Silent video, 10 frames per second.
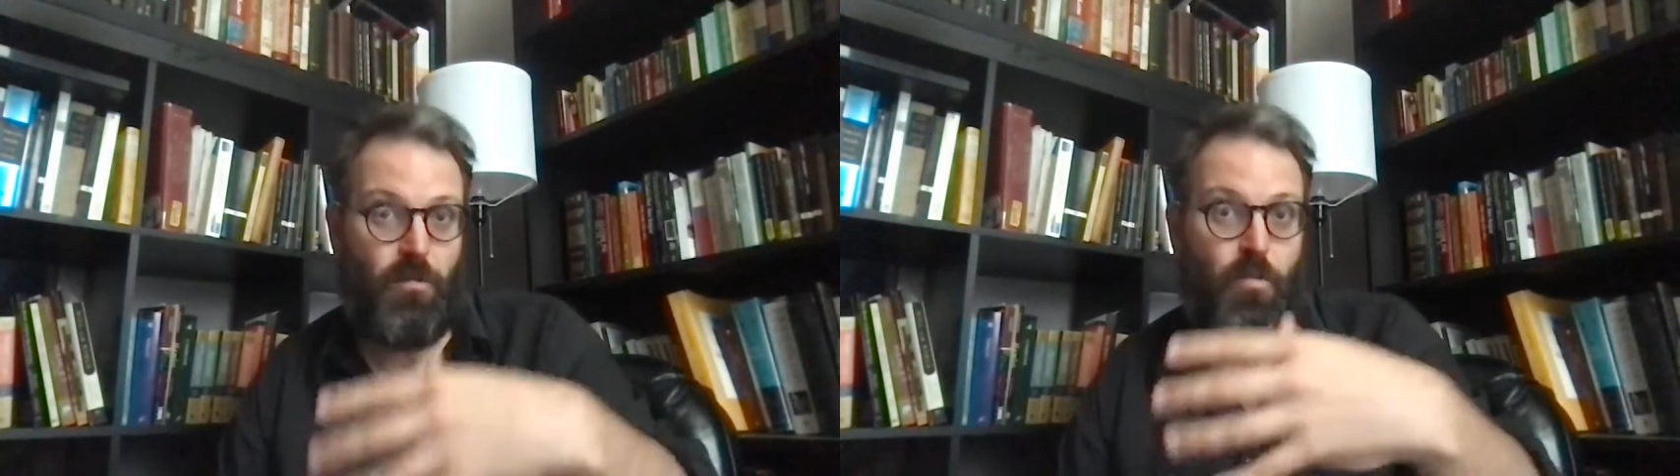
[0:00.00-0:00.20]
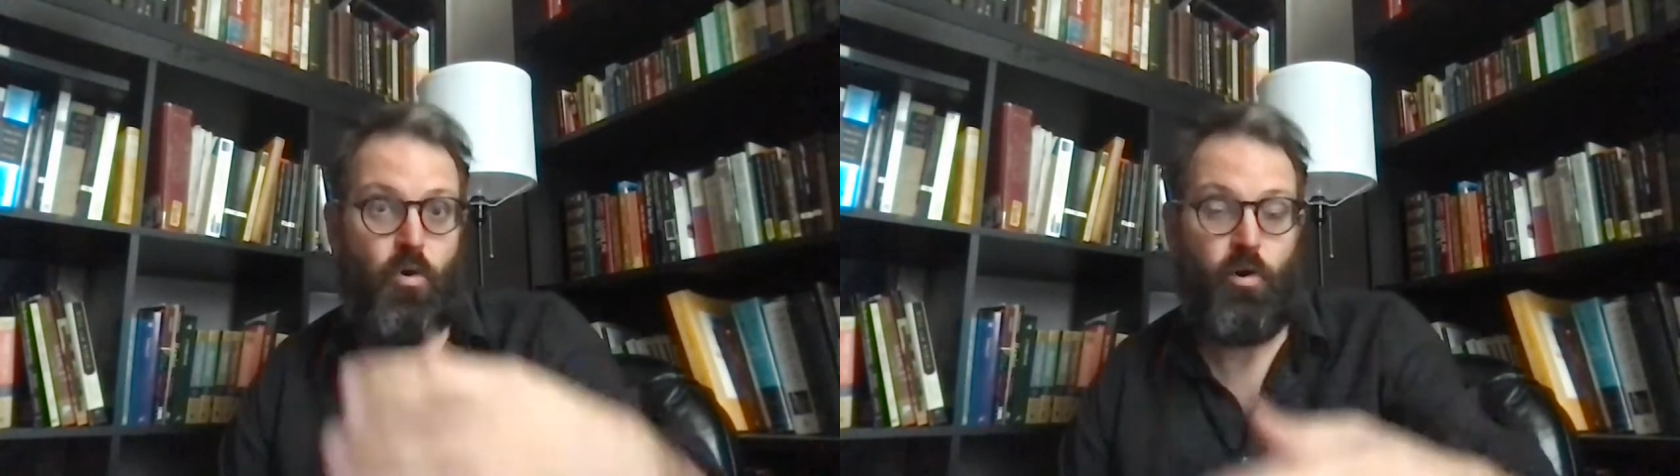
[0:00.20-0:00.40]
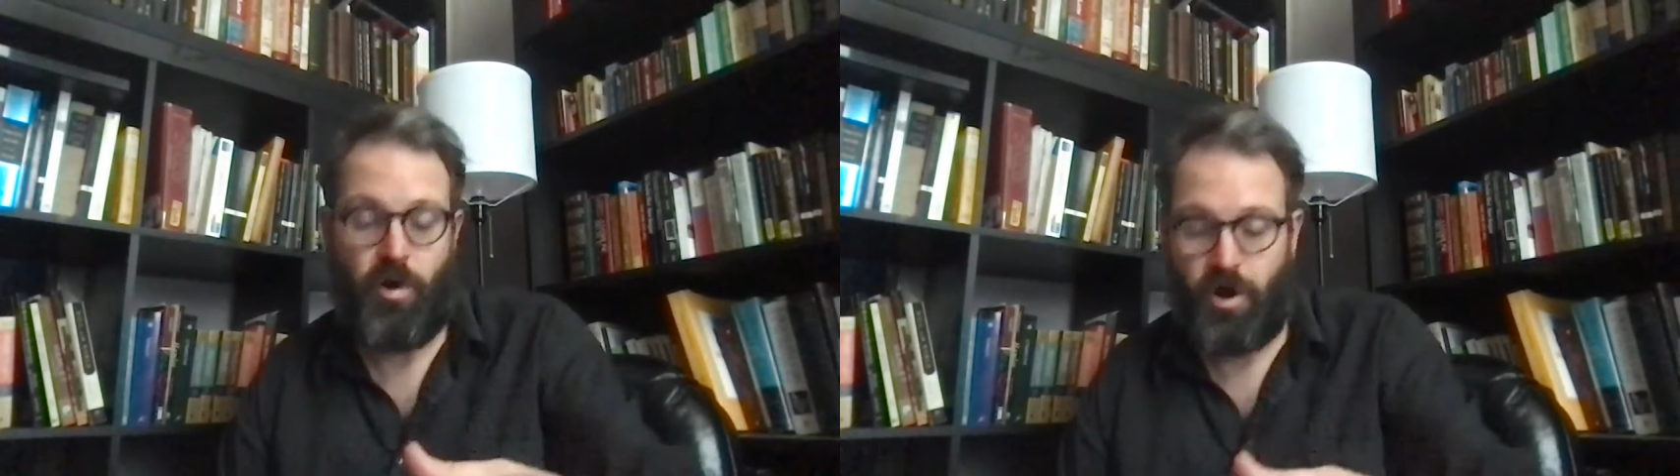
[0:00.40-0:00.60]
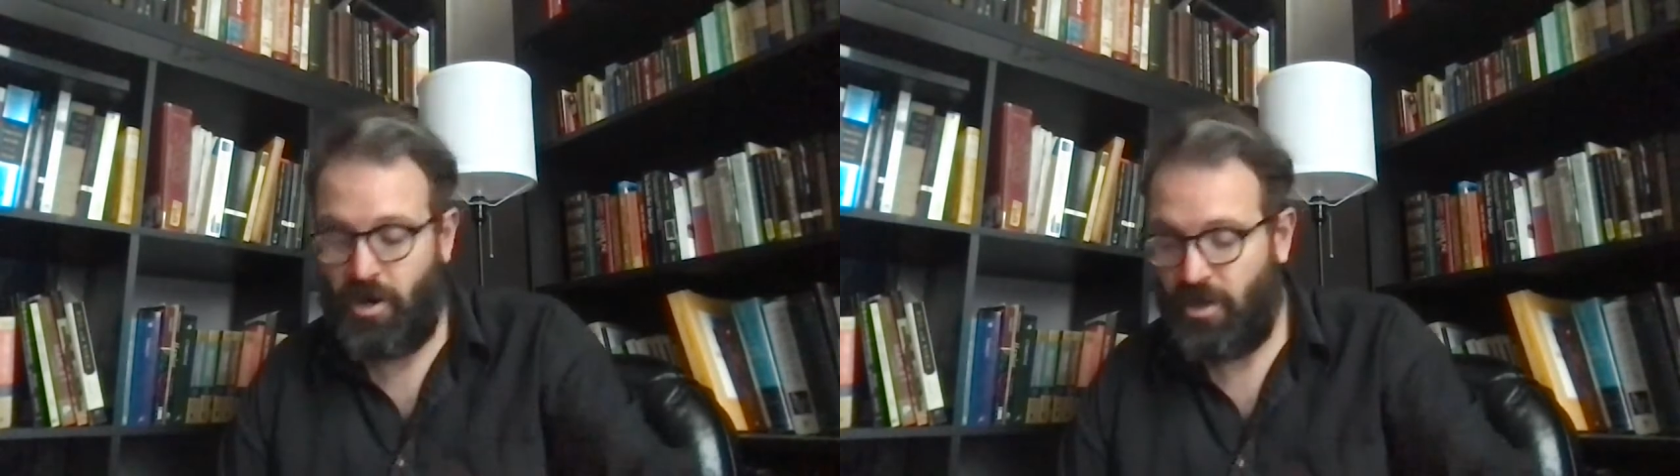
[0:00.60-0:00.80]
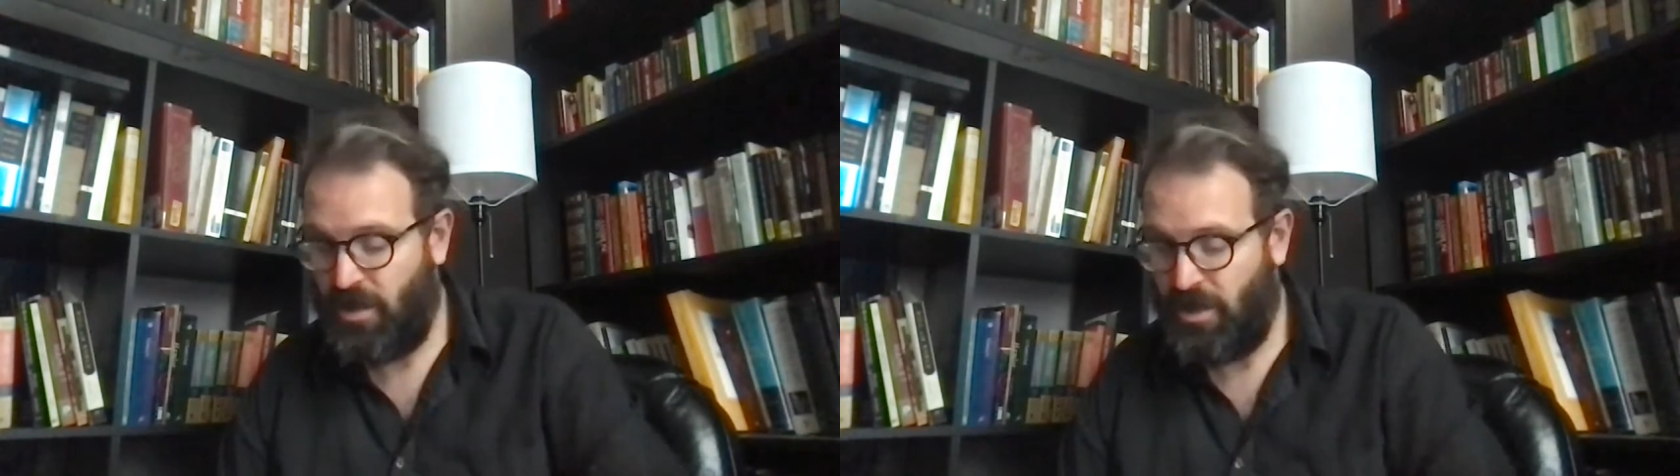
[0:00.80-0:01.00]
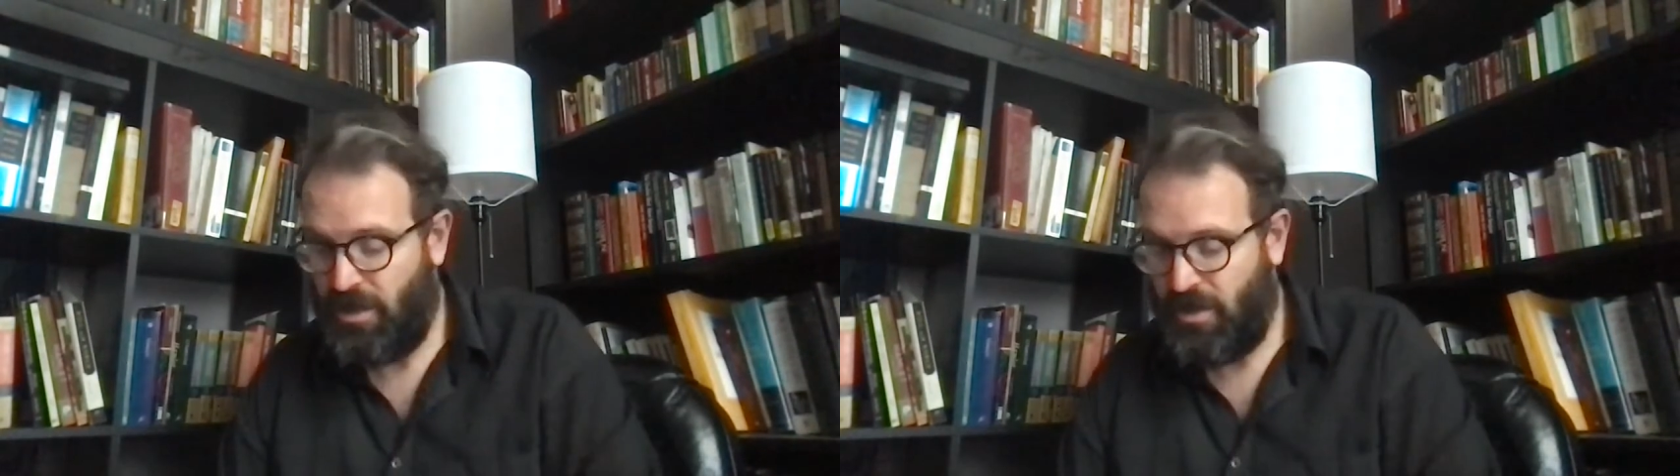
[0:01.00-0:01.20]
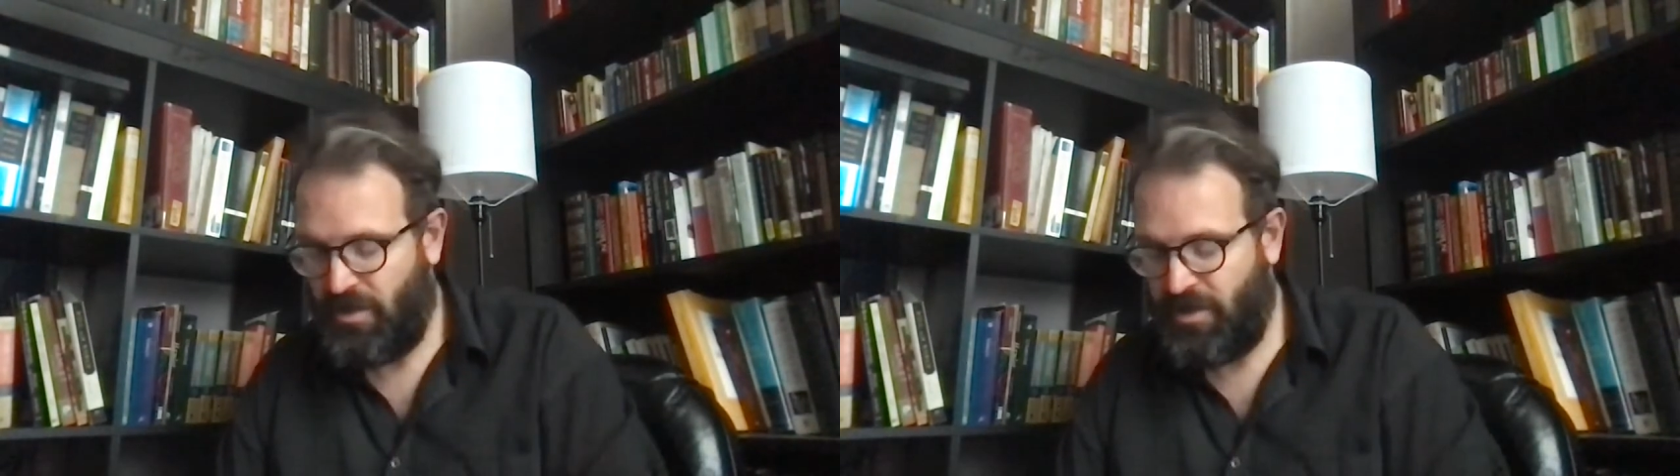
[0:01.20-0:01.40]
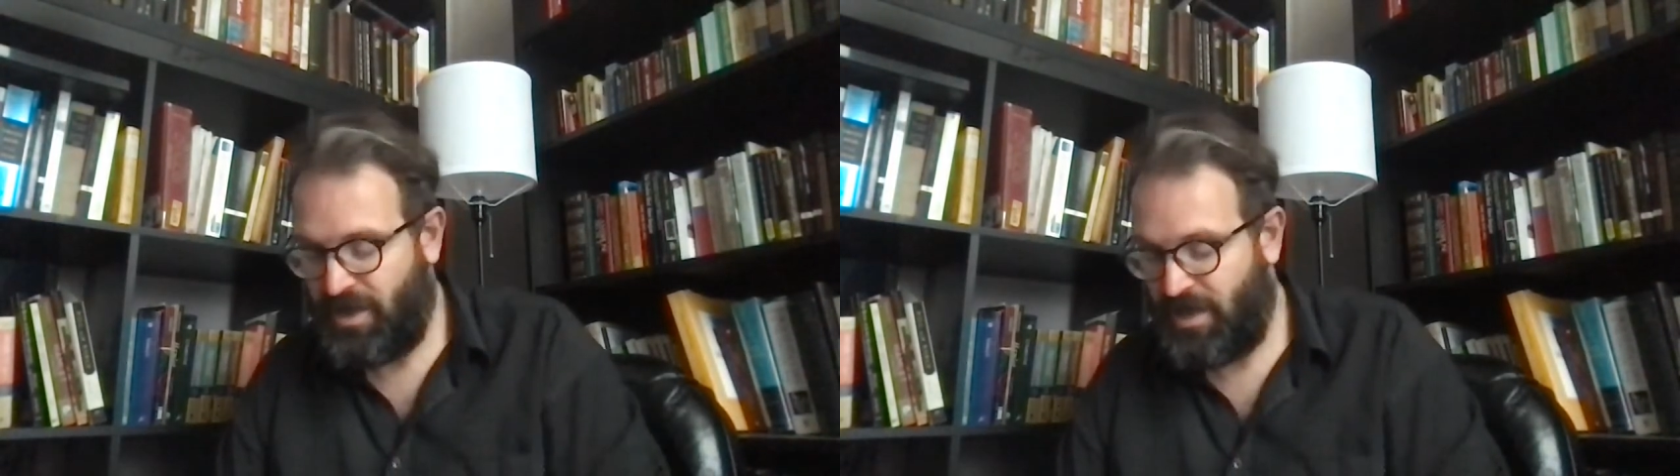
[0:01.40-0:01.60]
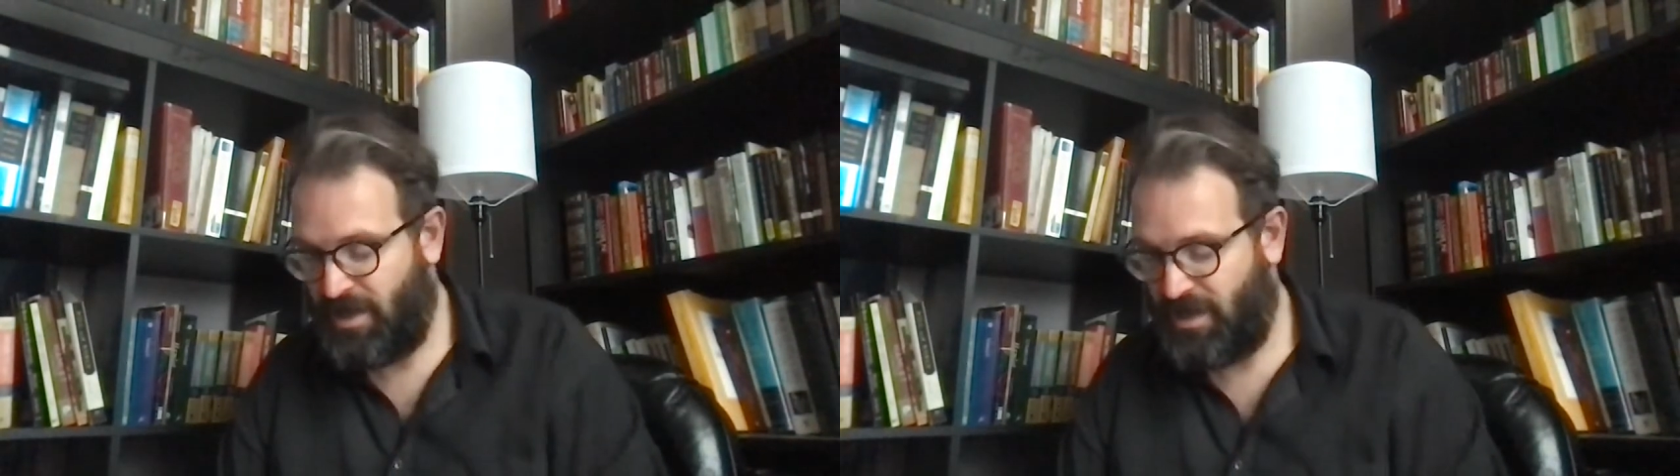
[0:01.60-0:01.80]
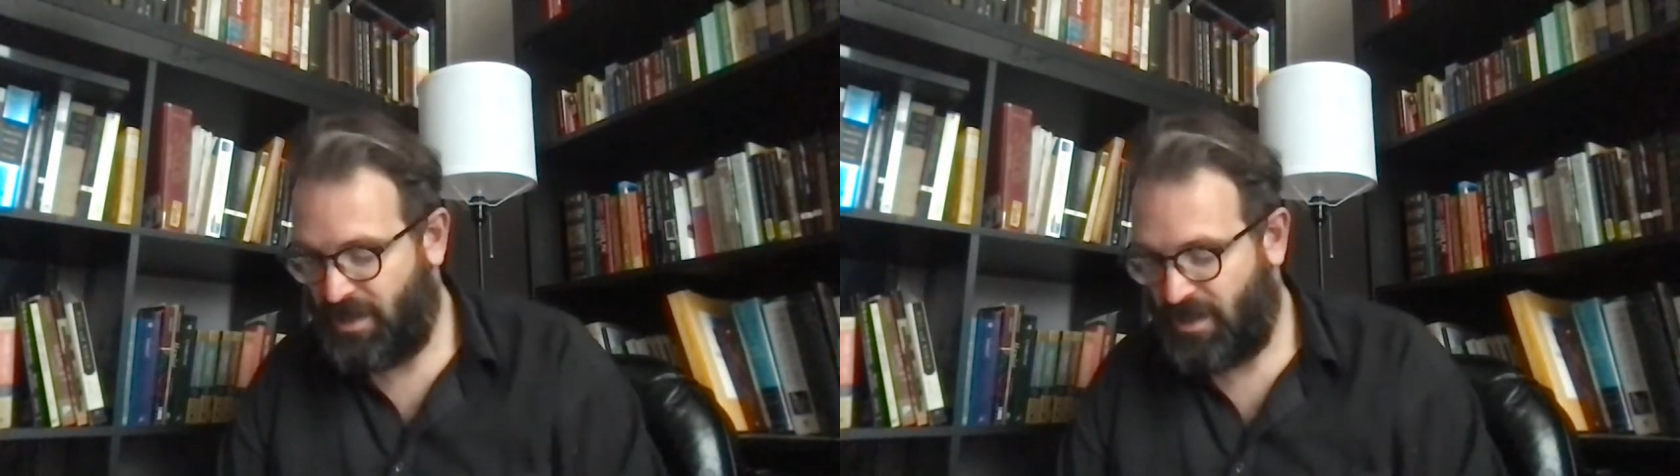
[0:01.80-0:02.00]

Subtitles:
more art than